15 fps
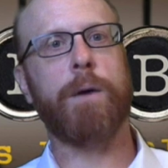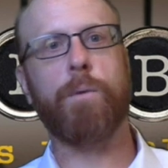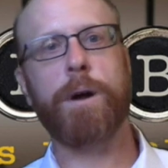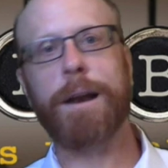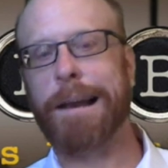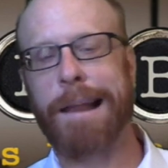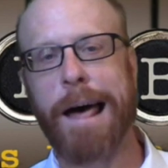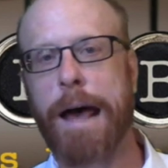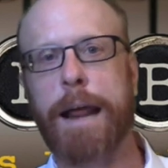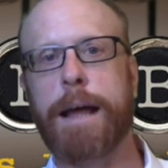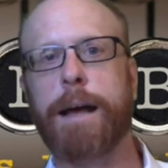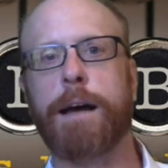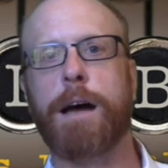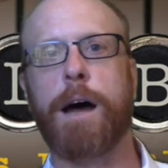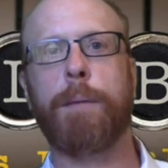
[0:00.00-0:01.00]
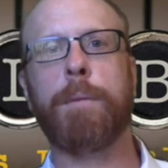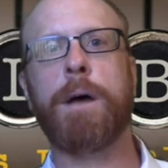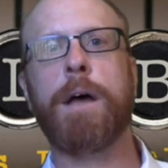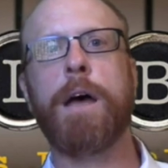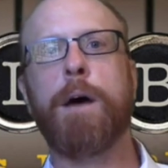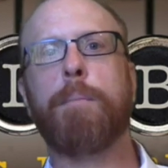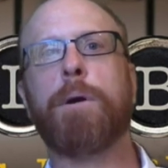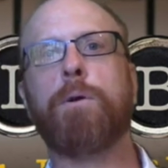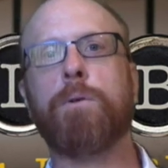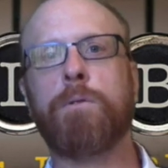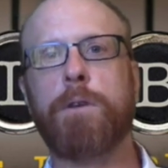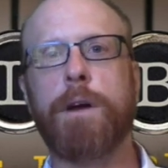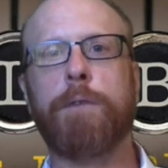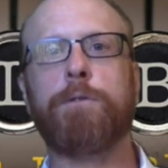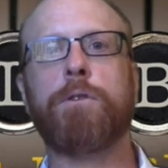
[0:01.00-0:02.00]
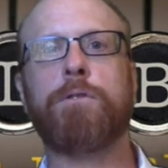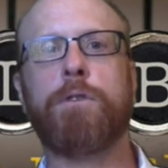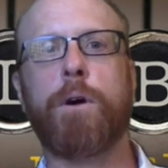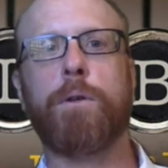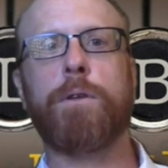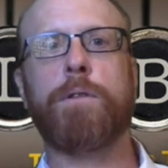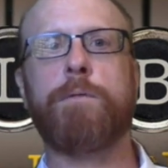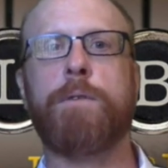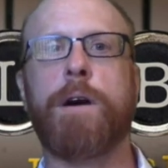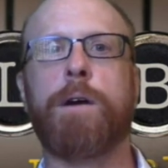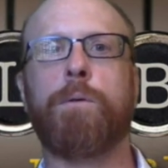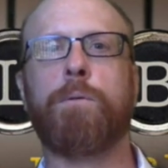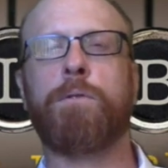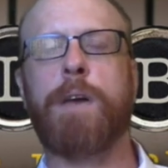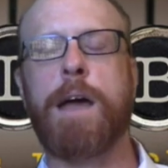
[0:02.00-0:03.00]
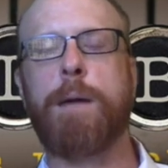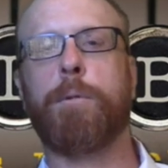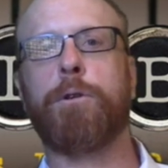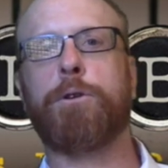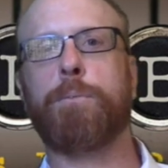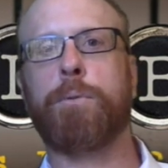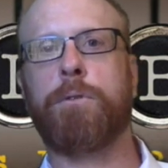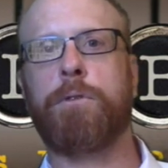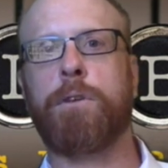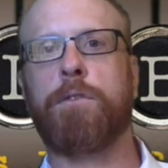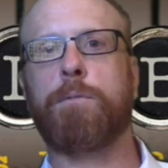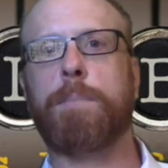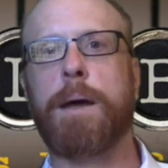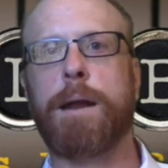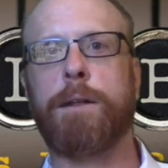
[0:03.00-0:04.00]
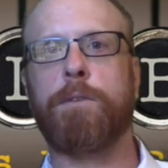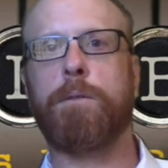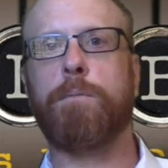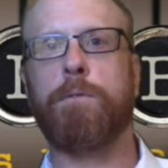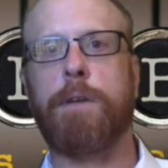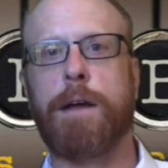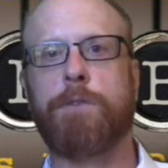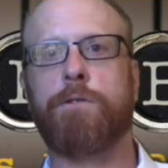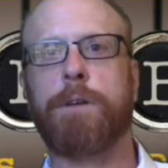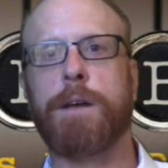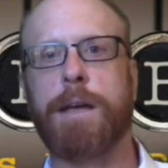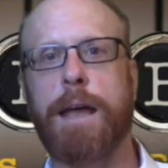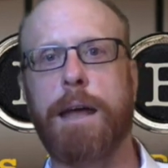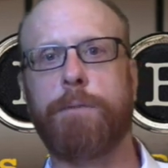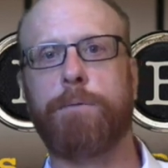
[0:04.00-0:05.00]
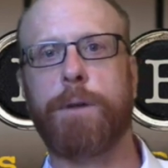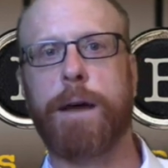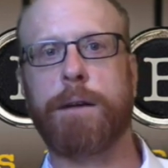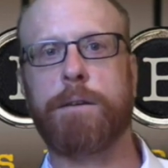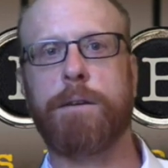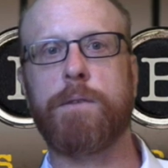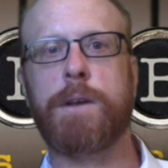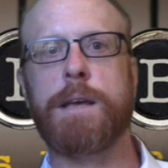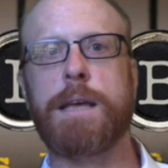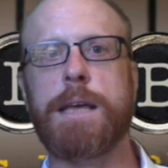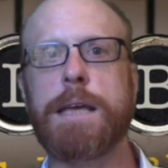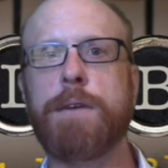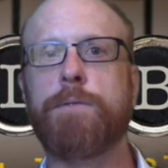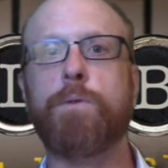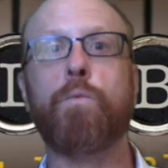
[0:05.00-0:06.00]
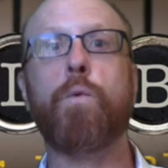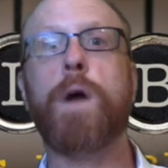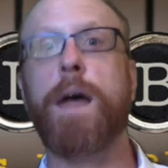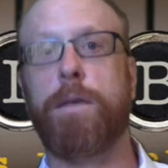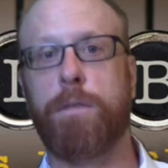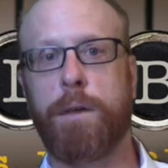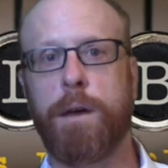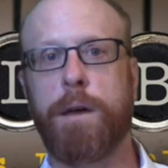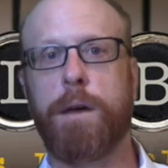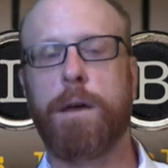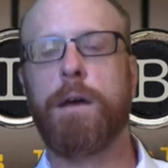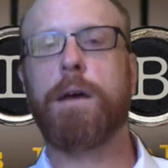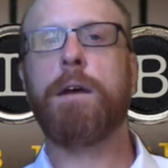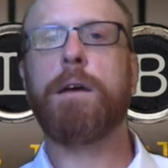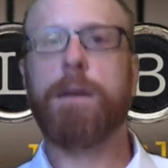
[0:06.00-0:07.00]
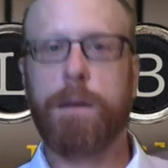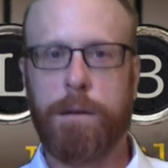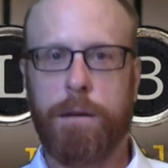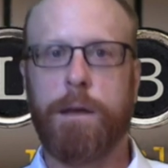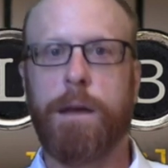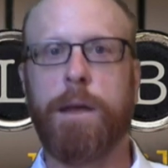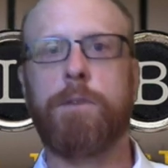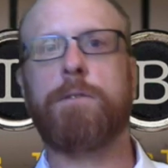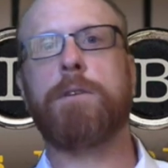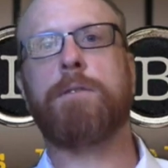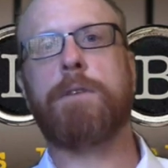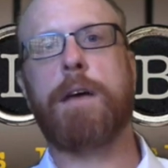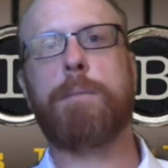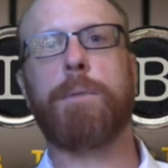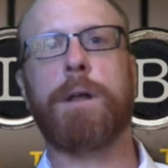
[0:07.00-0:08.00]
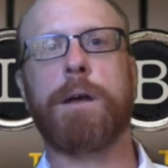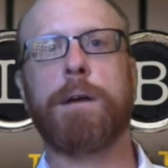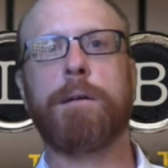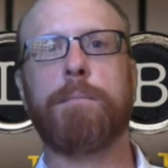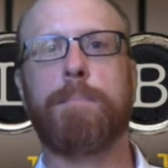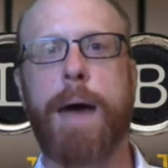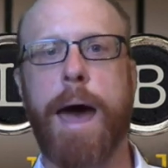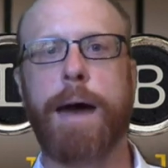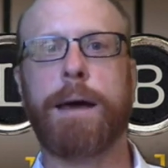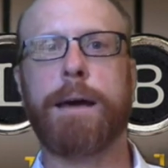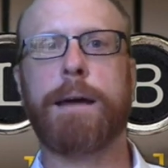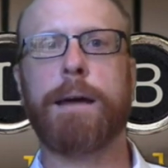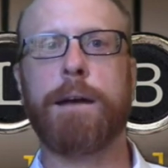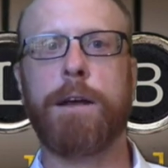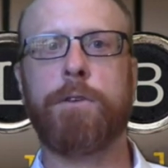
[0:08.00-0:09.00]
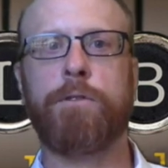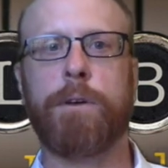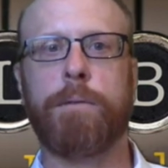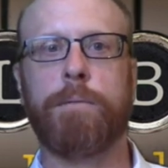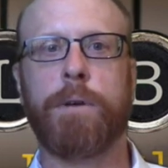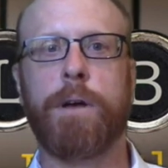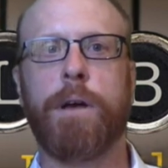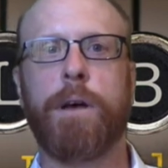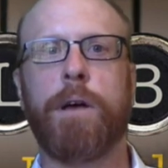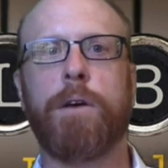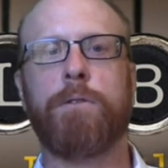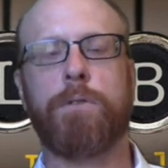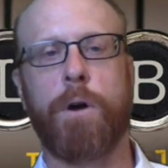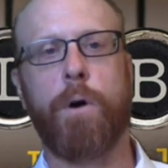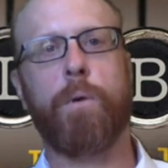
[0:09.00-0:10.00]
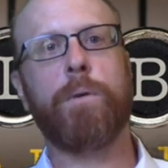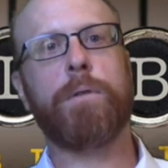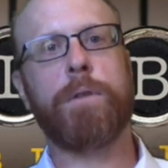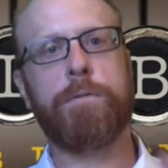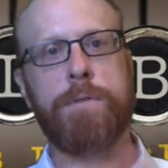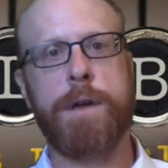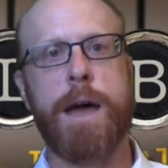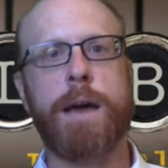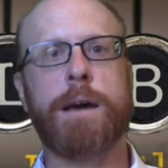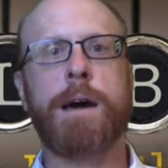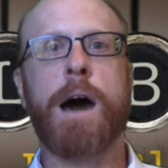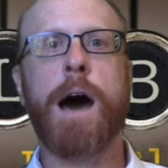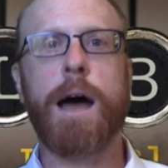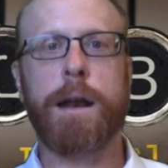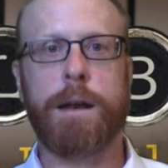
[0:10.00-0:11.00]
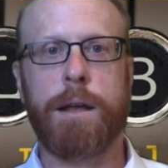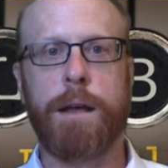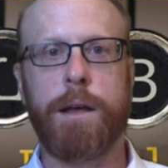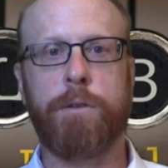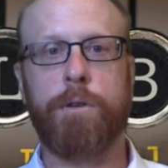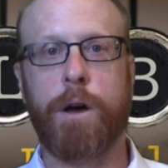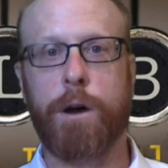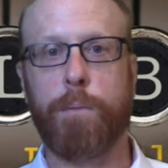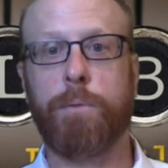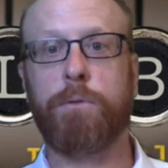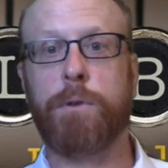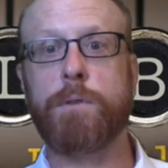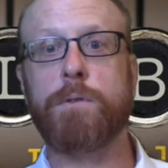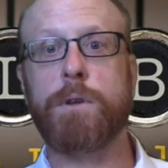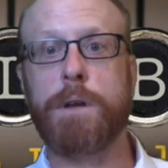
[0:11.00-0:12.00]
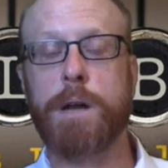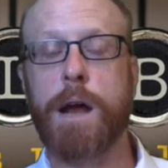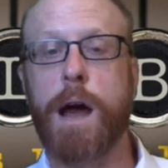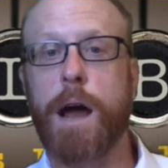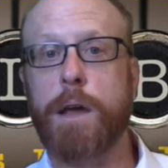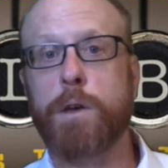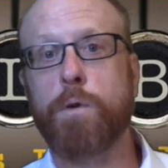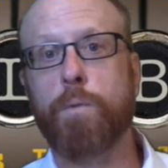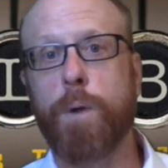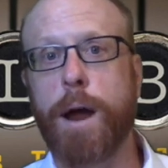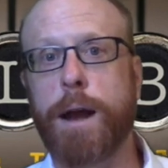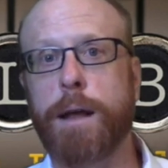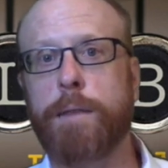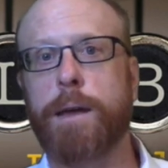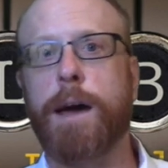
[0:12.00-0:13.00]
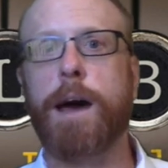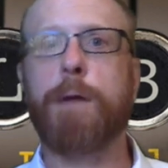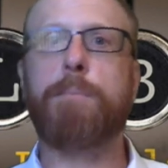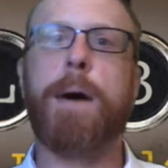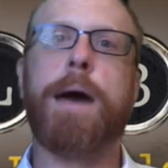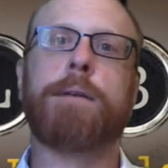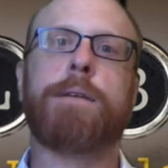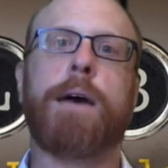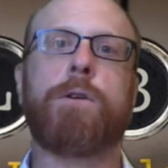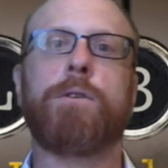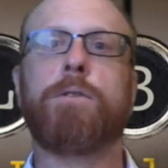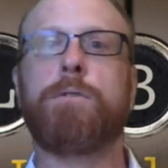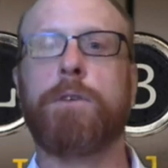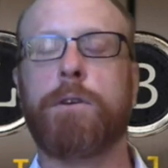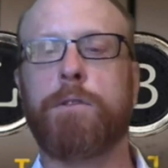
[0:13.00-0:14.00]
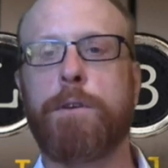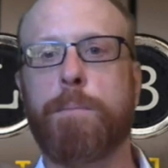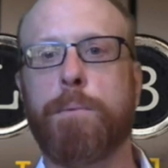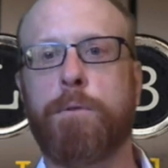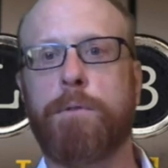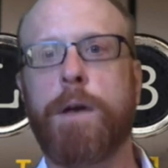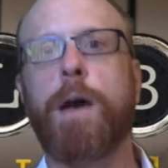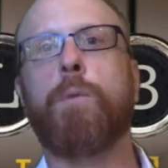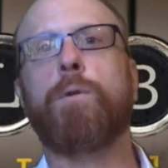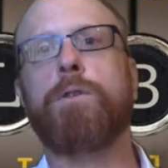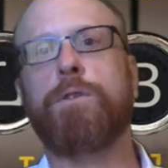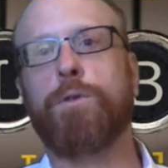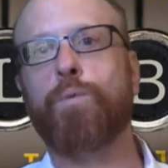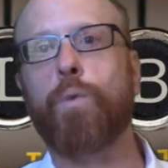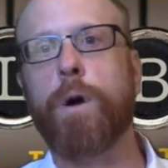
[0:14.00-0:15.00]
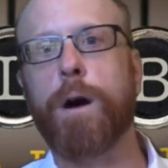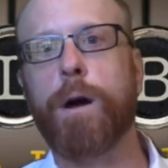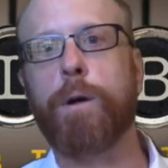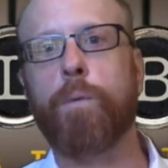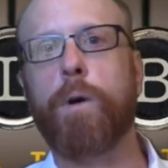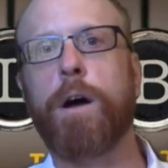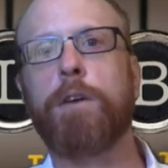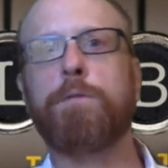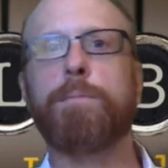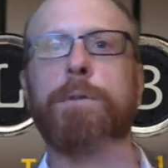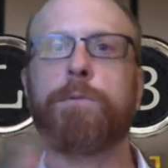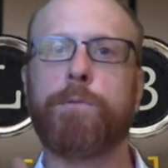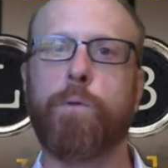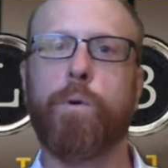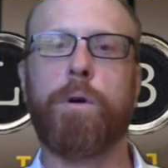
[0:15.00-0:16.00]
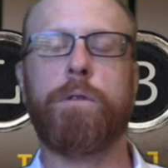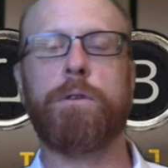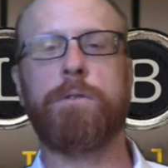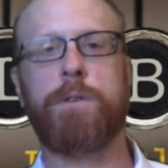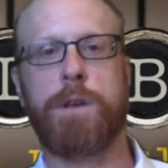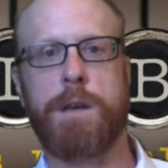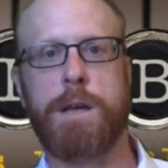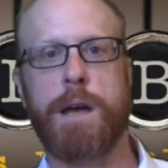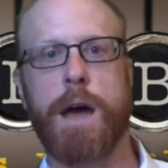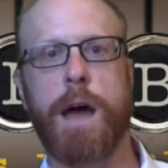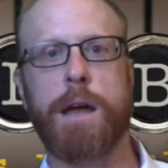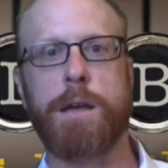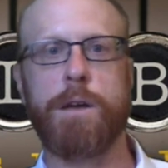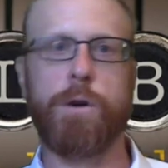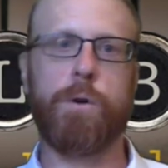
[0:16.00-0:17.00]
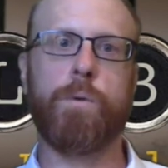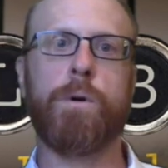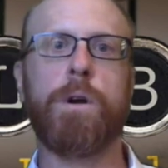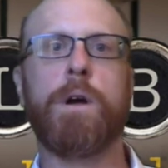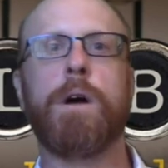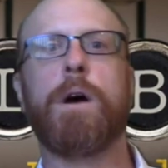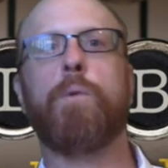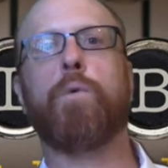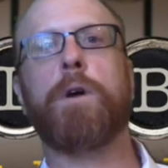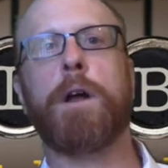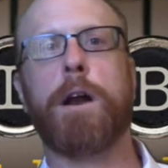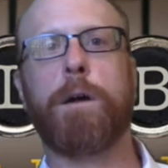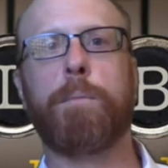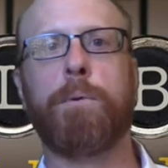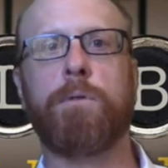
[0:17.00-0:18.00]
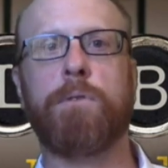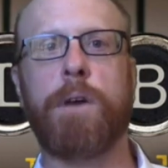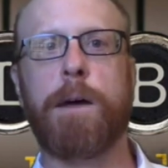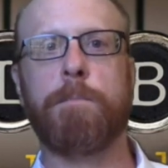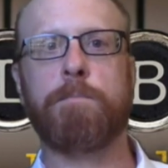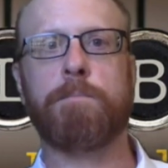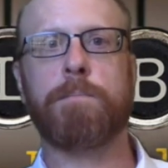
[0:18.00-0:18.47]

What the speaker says: wasn't a lot of income, but it was enough to show that the veteran was able to participate in substantially gainful activity even with his disabling back condition. So the VA cut his 100% TDIU rating. They cut it back down to 60%, which is where it was before the TDIU 100%.